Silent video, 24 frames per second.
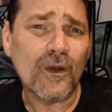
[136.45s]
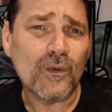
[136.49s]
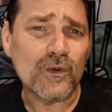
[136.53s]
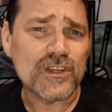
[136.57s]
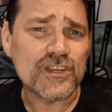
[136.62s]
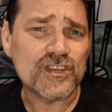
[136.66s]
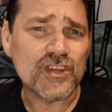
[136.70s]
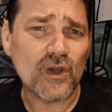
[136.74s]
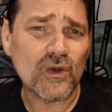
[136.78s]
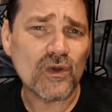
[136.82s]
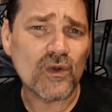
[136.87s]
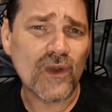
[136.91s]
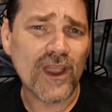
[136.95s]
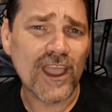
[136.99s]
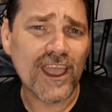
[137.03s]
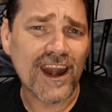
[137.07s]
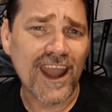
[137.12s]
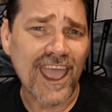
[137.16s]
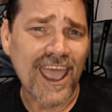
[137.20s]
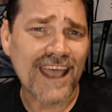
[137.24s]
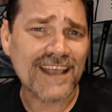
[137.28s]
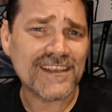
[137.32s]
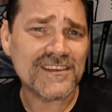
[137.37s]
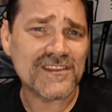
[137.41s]
When Joe
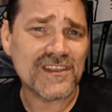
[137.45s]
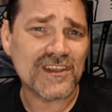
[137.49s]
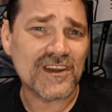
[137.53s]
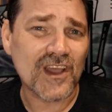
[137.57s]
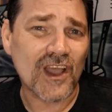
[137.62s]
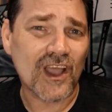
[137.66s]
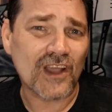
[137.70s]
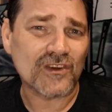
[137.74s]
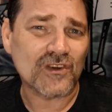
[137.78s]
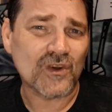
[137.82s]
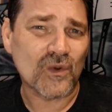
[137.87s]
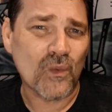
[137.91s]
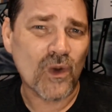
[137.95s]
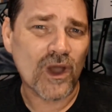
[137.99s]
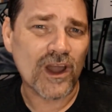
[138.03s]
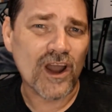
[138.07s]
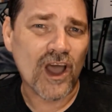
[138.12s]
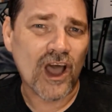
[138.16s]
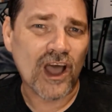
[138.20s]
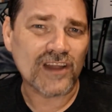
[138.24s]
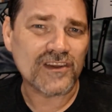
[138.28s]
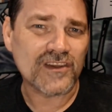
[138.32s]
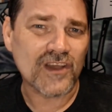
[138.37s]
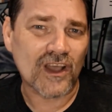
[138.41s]
Grant asked the Doctor what
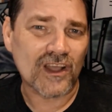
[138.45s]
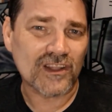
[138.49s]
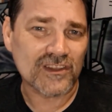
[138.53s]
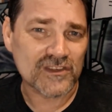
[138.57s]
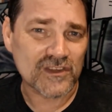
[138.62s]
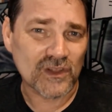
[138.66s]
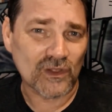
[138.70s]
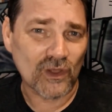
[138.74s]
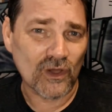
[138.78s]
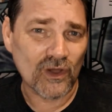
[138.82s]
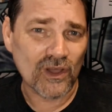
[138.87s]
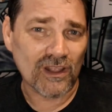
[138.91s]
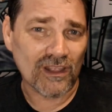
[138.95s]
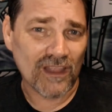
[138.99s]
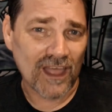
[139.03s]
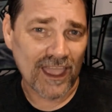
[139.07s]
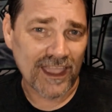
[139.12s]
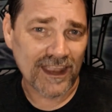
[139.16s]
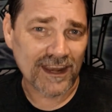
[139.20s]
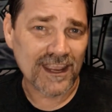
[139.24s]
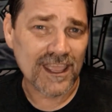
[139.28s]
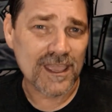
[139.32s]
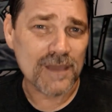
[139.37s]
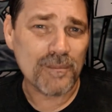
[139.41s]
Autons look
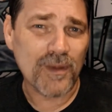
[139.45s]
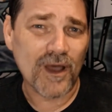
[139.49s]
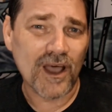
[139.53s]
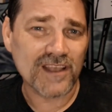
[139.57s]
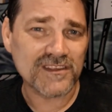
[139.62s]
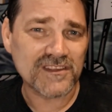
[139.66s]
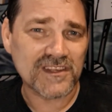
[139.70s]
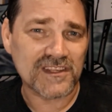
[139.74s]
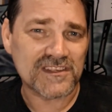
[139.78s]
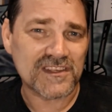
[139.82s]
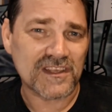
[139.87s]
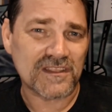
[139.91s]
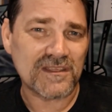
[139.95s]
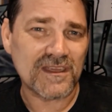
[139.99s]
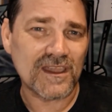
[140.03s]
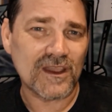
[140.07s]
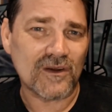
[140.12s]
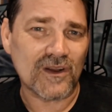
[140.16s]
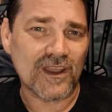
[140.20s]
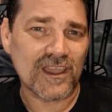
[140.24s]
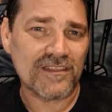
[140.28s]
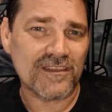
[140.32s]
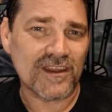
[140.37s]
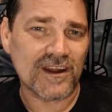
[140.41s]
like, he posits a
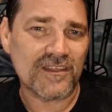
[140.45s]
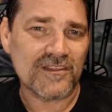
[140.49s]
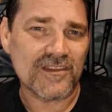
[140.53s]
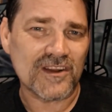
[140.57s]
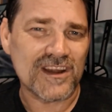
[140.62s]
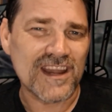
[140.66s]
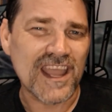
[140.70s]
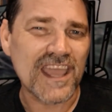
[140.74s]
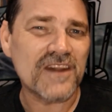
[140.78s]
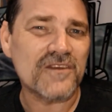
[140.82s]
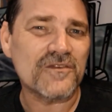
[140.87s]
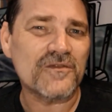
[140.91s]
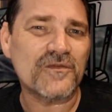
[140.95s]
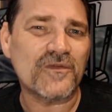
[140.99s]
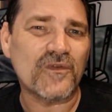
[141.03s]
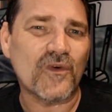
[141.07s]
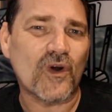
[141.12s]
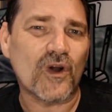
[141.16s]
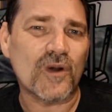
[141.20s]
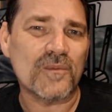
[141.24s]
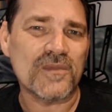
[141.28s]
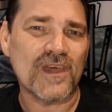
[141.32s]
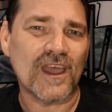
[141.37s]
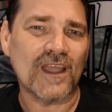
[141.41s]
theory that in their native
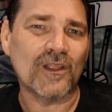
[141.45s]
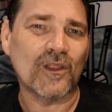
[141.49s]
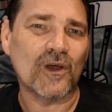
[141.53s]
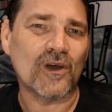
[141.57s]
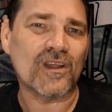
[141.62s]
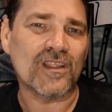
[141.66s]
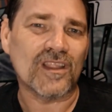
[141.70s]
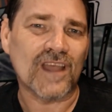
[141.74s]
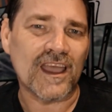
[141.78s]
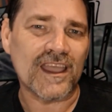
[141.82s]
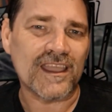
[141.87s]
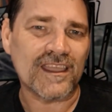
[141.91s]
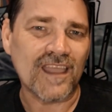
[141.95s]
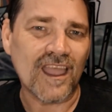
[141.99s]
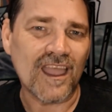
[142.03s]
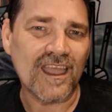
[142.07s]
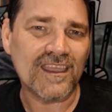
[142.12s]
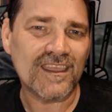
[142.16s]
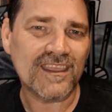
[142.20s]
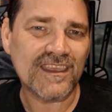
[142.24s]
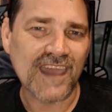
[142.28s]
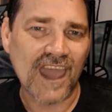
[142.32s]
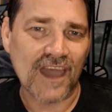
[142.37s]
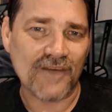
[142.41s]
form they look like
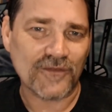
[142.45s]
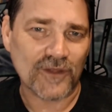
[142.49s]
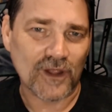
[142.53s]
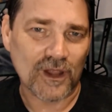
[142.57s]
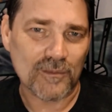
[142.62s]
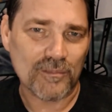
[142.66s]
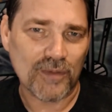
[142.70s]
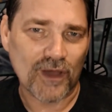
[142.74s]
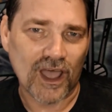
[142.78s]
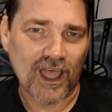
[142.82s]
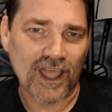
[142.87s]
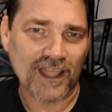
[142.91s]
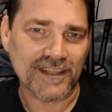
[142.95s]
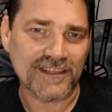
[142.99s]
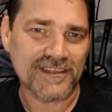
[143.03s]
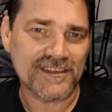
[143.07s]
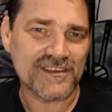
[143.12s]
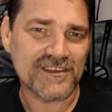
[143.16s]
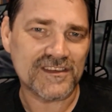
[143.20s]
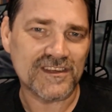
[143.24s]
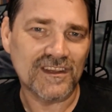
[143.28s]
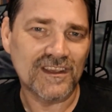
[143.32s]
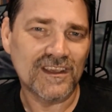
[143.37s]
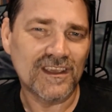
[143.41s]

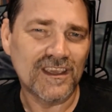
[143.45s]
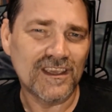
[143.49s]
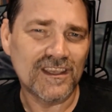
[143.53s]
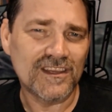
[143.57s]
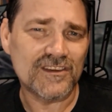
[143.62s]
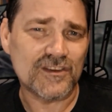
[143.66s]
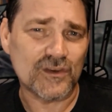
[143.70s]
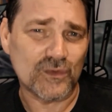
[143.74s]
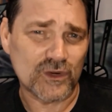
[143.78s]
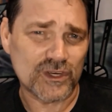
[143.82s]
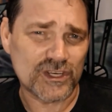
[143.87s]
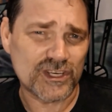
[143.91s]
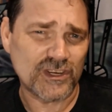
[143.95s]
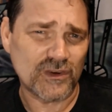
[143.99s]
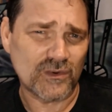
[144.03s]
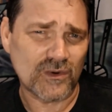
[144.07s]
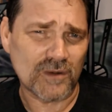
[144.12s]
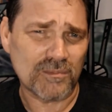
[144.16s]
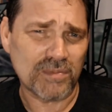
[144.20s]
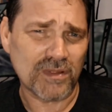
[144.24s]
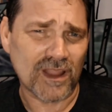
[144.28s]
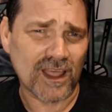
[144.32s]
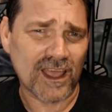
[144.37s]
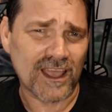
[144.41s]
cephalopods, to which she
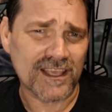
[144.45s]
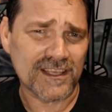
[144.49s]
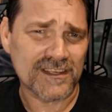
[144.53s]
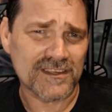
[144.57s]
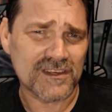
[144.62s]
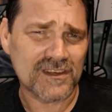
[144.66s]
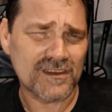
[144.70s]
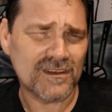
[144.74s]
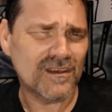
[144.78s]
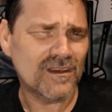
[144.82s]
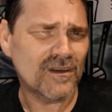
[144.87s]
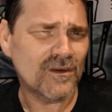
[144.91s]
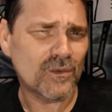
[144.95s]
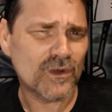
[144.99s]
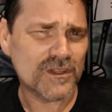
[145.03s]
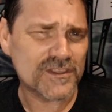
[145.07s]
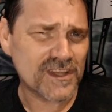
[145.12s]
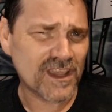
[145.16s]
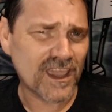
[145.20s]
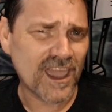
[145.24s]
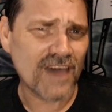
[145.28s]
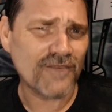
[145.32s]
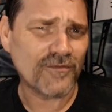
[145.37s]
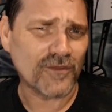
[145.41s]
replies, "What's
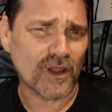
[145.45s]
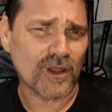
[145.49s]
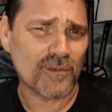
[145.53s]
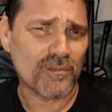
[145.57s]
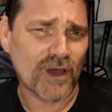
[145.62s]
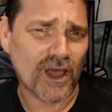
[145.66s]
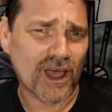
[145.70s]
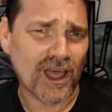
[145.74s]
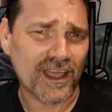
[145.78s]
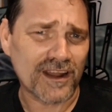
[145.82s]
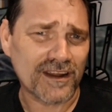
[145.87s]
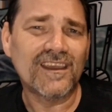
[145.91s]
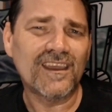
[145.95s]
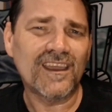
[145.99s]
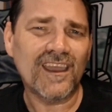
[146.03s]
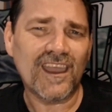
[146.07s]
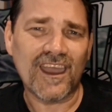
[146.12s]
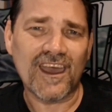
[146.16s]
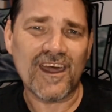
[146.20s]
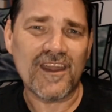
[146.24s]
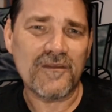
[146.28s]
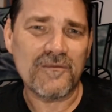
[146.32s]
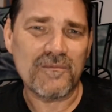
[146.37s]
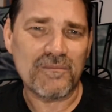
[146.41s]
a cephalapod?"
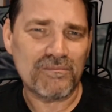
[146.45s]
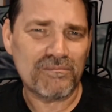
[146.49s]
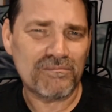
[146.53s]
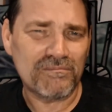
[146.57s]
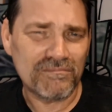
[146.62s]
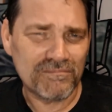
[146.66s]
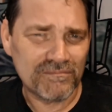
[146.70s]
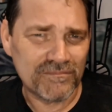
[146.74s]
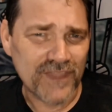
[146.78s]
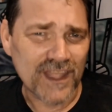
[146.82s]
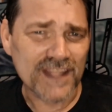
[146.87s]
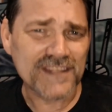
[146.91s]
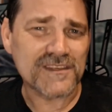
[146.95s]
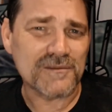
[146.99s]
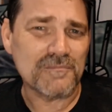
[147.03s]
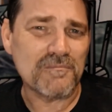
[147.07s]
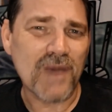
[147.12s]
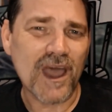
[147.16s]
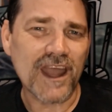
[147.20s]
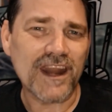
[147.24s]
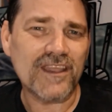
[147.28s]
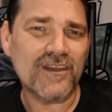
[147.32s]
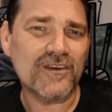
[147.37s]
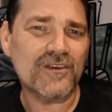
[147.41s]
And that's a
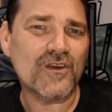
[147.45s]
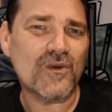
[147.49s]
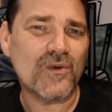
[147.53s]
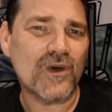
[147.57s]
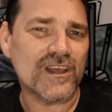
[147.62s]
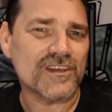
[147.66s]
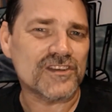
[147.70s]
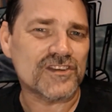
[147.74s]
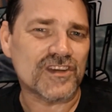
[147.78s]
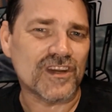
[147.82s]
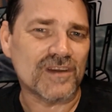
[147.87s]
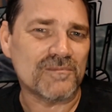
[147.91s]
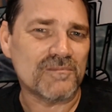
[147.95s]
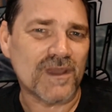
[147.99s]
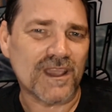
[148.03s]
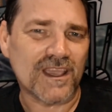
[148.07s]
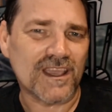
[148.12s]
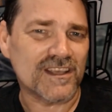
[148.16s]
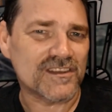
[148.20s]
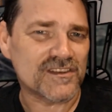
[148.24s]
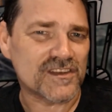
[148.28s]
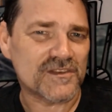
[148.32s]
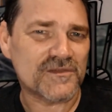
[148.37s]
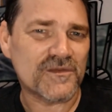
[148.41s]
mighty good question,
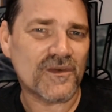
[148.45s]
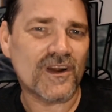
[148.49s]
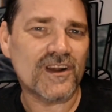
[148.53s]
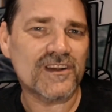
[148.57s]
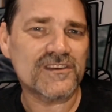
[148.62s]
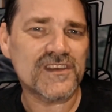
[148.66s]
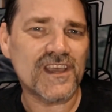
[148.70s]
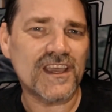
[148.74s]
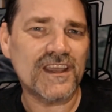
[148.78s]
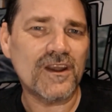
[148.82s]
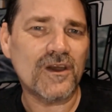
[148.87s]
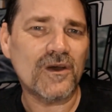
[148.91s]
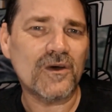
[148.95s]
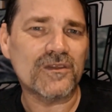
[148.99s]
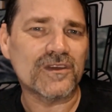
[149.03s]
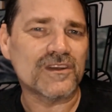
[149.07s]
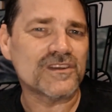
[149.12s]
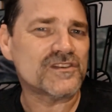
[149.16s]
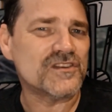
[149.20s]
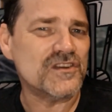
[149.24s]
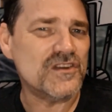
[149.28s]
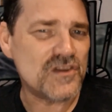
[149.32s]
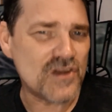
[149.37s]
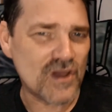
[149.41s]
because as far as I know,
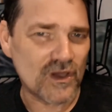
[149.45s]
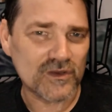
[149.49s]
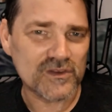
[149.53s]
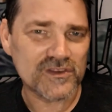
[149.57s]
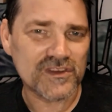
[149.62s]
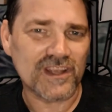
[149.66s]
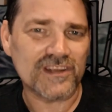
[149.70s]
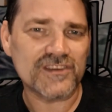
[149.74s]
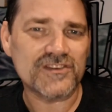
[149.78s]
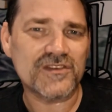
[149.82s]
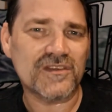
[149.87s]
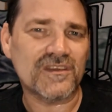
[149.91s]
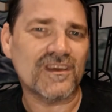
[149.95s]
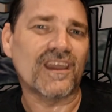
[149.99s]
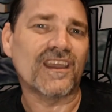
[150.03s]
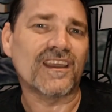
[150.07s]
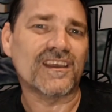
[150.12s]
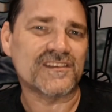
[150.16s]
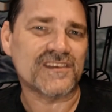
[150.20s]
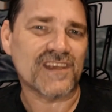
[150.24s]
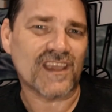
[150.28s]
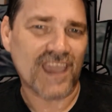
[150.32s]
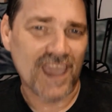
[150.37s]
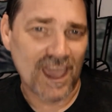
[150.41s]
there's no such thing
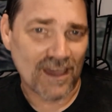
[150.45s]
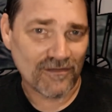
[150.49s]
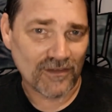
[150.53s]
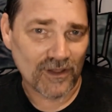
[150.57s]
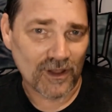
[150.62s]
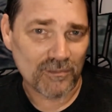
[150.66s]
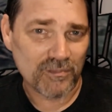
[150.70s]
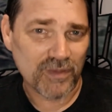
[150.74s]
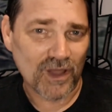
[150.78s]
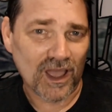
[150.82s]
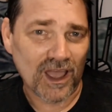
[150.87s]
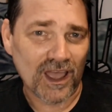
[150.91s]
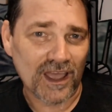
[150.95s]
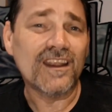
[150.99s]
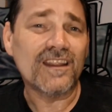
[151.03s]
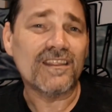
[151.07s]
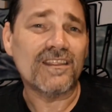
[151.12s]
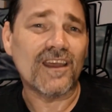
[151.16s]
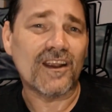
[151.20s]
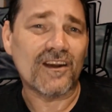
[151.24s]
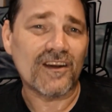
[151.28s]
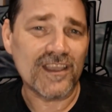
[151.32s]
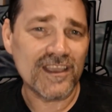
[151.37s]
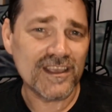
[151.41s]
as a cephalopod.
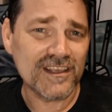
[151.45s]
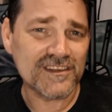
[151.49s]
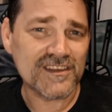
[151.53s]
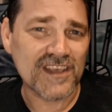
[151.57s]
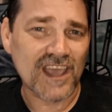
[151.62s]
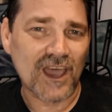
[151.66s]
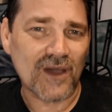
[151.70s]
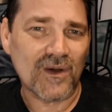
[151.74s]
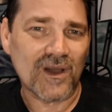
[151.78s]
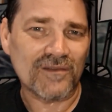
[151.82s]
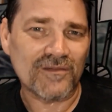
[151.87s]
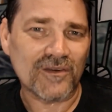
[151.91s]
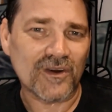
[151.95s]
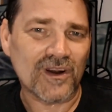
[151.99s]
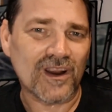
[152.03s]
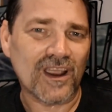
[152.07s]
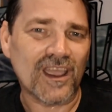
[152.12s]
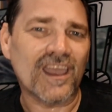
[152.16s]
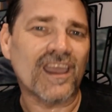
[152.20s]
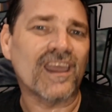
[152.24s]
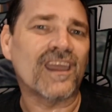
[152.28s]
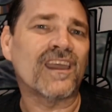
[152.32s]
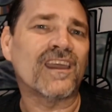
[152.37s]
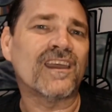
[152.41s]
There is, however,
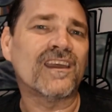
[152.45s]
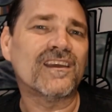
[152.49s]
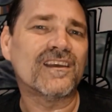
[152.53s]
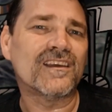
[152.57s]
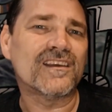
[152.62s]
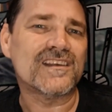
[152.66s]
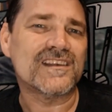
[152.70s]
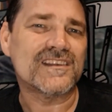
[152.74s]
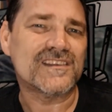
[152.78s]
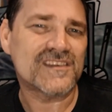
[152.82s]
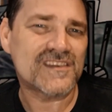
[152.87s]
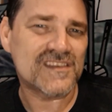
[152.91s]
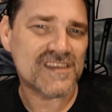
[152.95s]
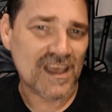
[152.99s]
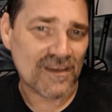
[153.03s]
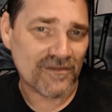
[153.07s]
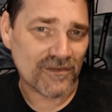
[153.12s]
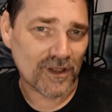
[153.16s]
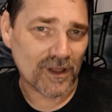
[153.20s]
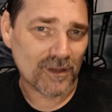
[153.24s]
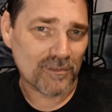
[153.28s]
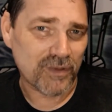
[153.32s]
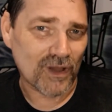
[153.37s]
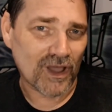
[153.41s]
a
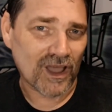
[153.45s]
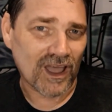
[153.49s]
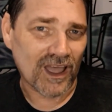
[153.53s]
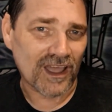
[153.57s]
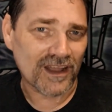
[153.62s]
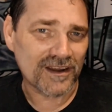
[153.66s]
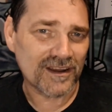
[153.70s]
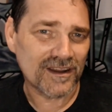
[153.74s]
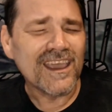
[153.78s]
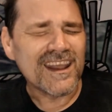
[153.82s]
cephalapod.